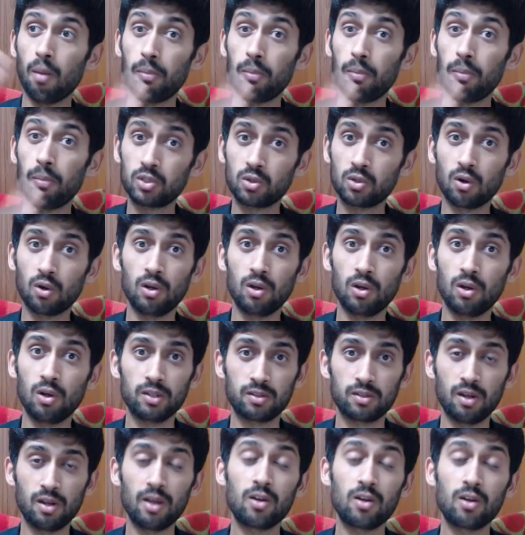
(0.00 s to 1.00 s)
opposite
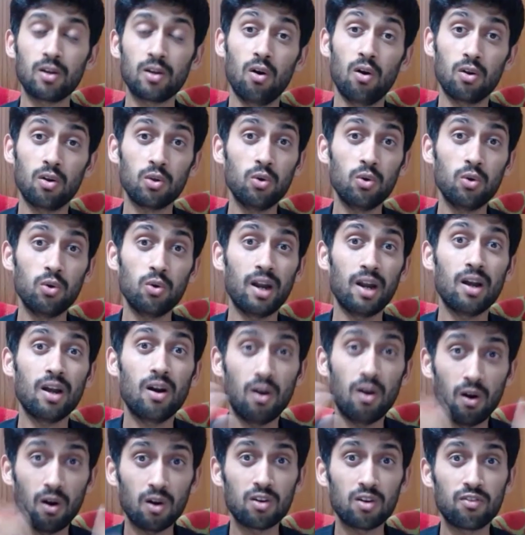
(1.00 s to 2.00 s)
qualities. Like you had
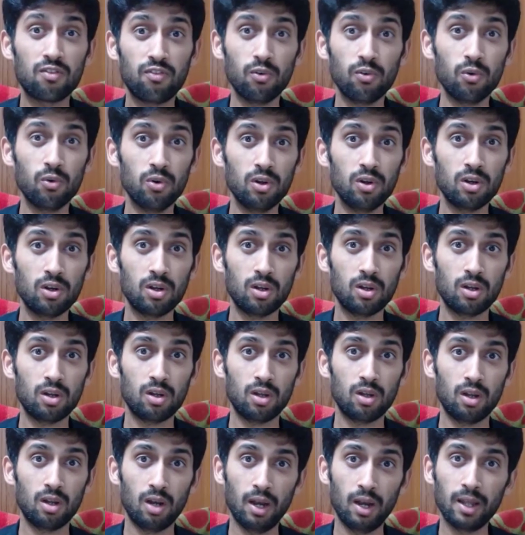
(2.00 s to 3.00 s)
a hot food
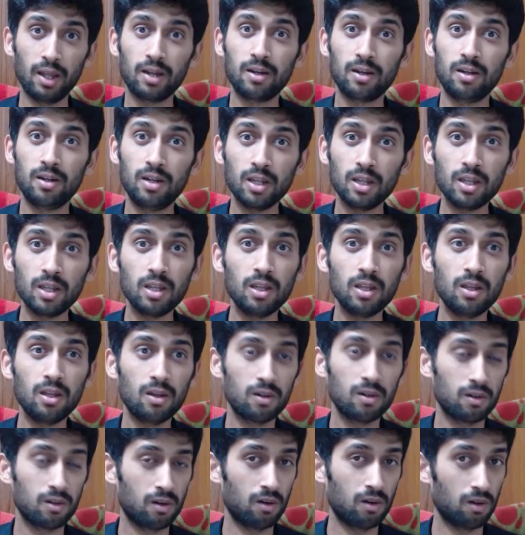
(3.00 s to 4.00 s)
like
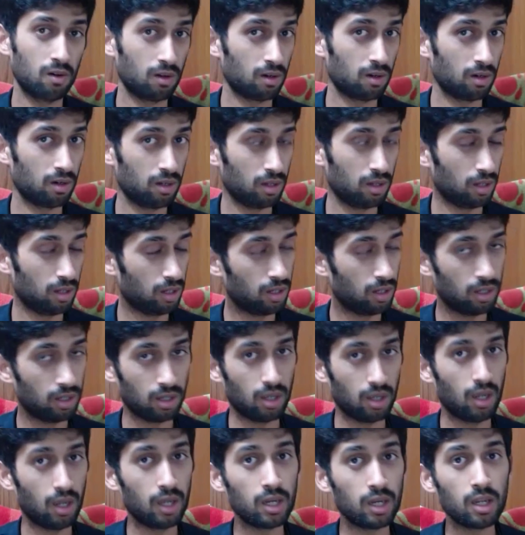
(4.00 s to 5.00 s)
tea or
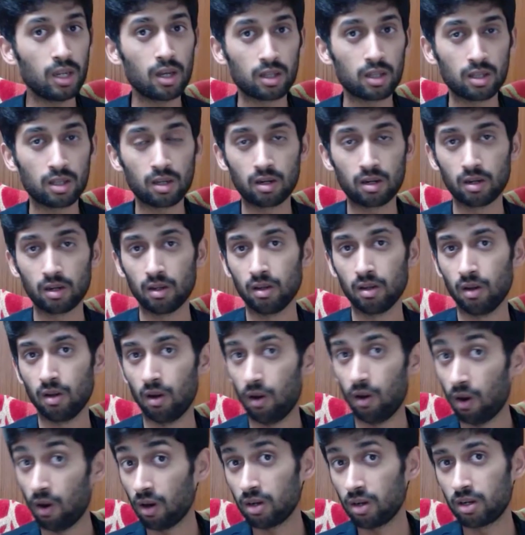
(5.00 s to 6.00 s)
any other
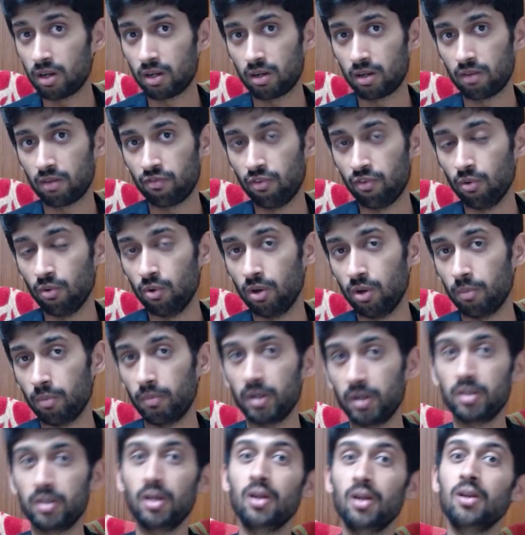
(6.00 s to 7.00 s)
hot food,
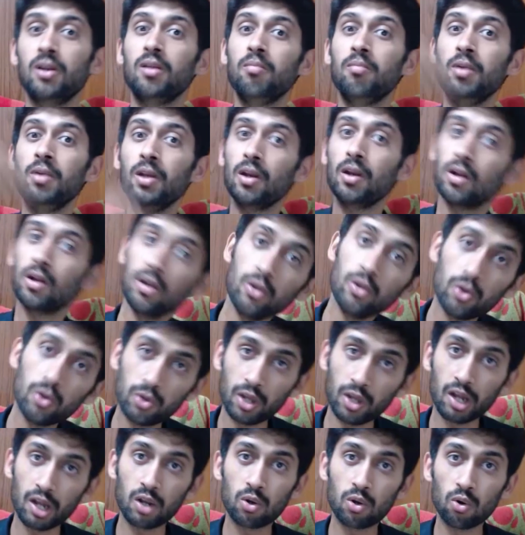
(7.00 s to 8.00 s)
but then immediately
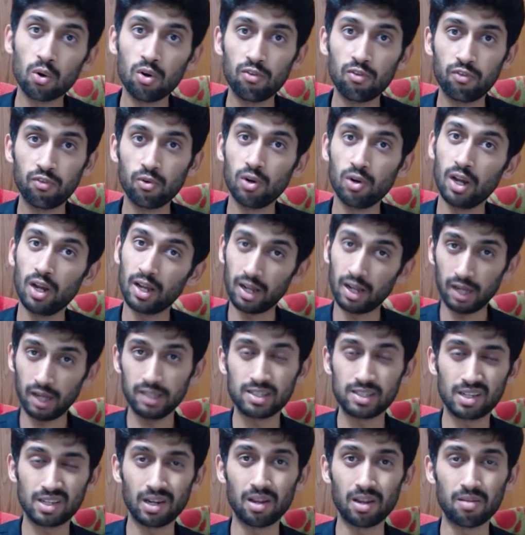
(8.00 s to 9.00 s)
you take cold food like
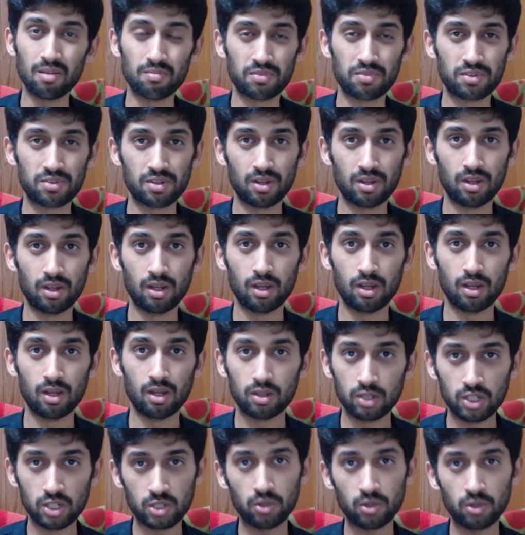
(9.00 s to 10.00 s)
ice creams.
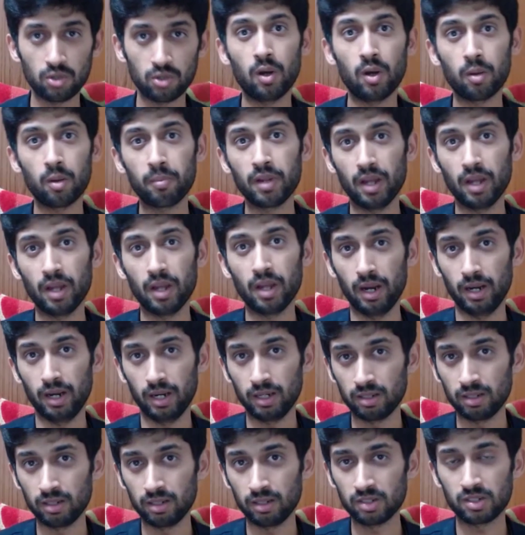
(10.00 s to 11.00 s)
This should never be
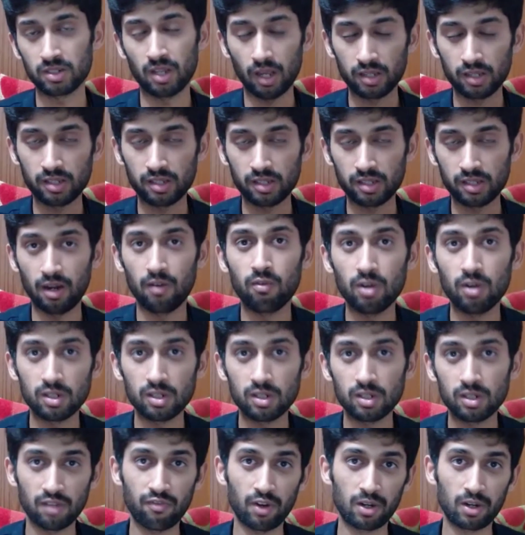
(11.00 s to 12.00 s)
had, and this has an
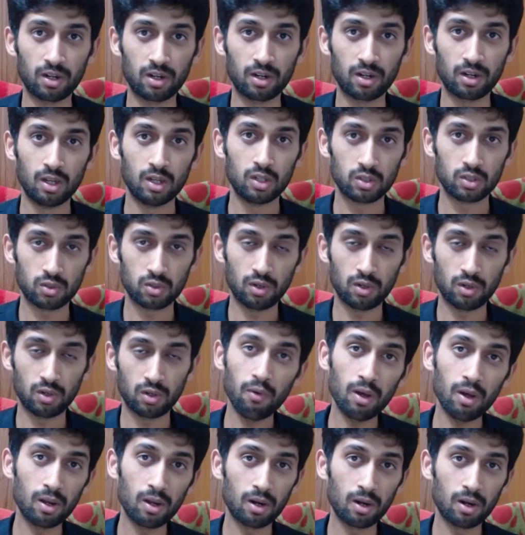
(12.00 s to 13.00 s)
adverse effect. So
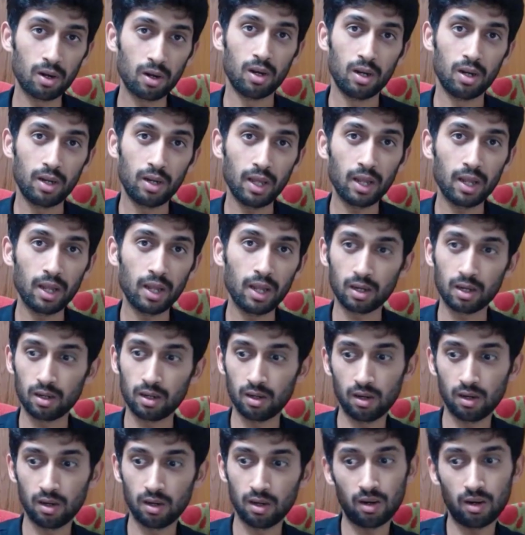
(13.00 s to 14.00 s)
never take
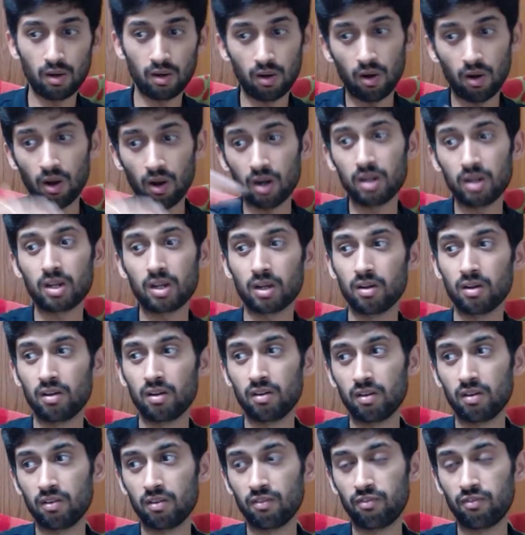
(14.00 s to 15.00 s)
a hot
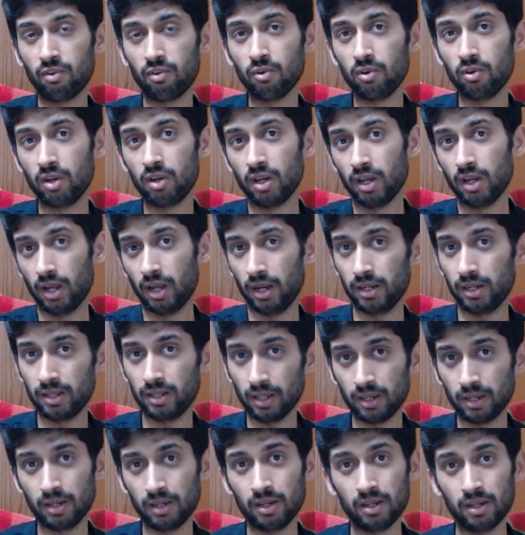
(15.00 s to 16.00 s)
food
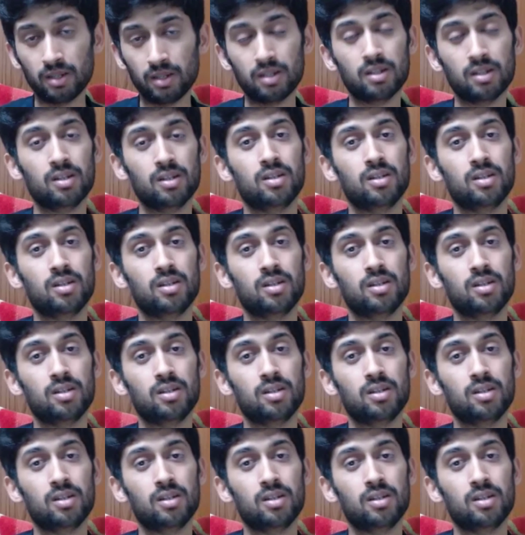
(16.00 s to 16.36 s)
and then